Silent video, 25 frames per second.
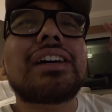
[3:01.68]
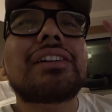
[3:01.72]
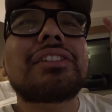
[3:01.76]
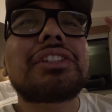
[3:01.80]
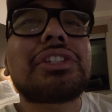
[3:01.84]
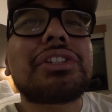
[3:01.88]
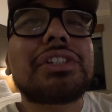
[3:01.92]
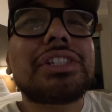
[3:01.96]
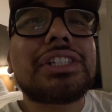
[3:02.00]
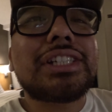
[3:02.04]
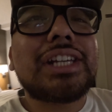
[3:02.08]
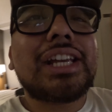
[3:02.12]

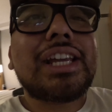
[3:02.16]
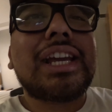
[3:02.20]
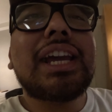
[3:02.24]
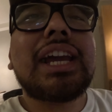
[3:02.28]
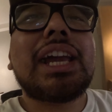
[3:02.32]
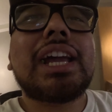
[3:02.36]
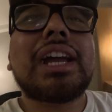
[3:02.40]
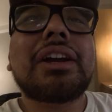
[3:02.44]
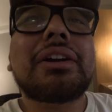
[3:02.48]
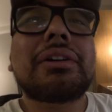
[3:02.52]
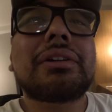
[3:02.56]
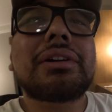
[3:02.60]
out to Jay
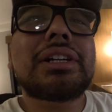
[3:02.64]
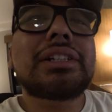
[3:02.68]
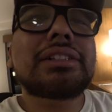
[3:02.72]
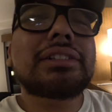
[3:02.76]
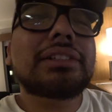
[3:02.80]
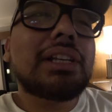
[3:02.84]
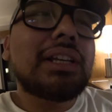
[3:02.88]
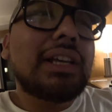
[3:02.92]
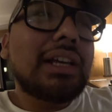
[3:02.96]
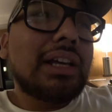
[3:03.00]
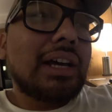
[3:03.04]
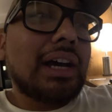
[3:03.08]

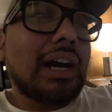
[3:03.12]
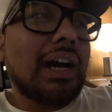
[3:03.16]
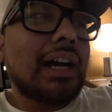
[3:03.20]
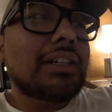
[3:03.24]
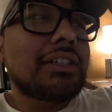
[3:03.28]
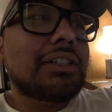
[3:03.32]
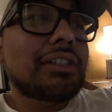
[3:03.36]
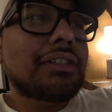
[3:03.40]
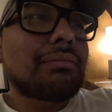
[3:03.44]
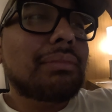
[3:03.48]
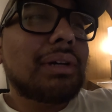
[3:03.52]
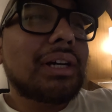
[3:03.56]
Harris.
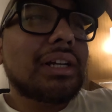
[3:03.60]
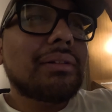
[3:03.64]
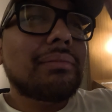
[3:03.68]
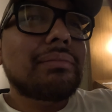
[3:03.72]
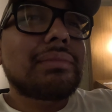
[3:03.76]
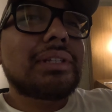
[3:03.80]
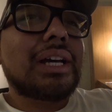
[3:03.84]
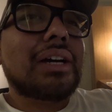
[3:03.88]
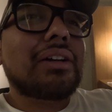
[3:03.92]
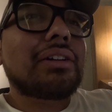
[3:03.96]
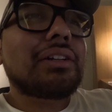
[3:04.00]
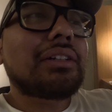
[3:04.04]
I just met
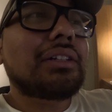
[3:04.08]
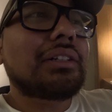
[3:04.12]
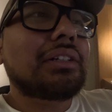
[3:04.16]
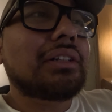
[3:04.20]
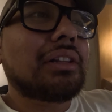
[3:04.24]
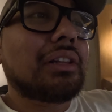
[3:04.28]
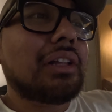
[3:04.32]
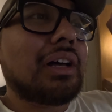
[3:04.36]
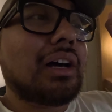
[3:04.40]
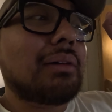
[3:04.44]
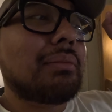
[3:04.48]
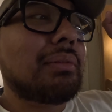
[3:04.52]
him down in
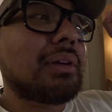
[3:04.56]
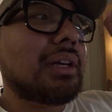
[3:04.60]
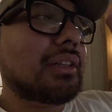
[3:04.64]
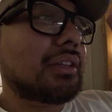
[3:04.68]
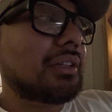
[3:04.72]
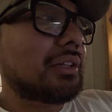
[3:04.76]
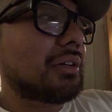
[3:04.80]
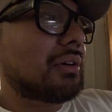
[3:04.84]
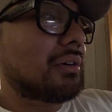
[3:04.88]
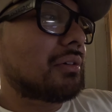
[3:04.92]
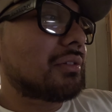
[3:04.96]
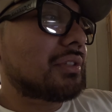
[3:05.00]
the lobby
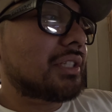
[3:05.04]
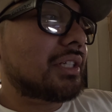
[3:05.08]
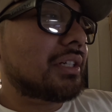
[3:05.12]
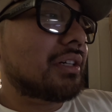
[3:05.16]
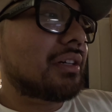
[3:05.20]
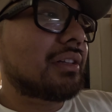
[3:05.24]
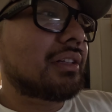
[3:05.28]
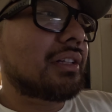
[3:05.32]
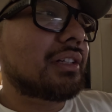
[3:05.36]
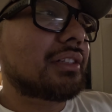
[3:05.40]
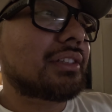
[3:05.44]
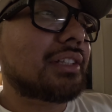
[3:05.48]
at the
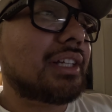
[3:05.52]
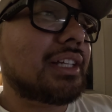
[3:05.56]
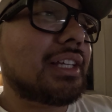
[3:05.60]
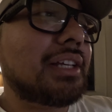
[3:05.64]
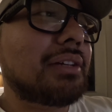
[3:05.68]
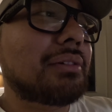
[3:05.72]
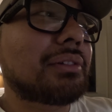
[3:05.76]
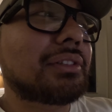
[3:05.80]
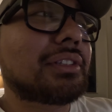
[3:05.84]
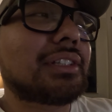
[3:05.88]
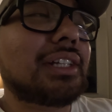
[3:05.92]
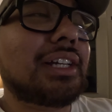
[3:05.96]
hotel. Looks like
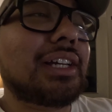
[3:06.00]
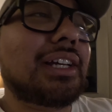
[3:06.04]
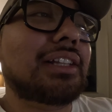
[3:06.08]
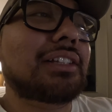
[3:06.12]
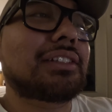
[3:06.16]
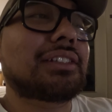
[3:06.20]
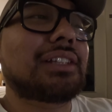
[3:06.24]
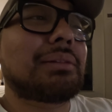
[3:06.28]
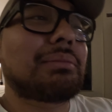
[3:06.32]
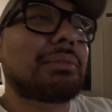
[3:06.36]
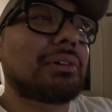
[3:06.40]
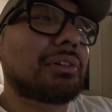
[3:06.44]
he was staying at
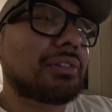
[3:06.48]
the same